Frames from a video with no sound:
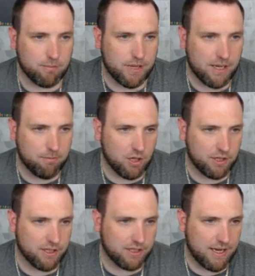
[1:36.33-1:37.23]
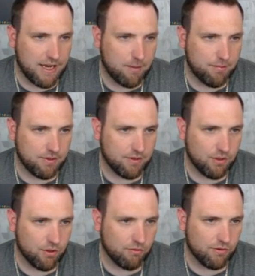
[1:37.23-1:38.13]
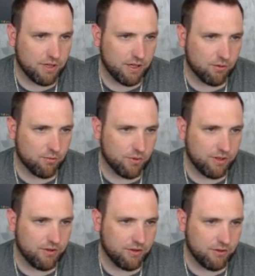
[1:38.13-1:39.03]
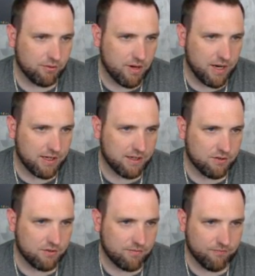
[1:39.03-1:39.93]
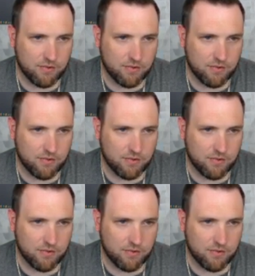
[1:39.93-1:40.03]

by market cap over here with the rankings.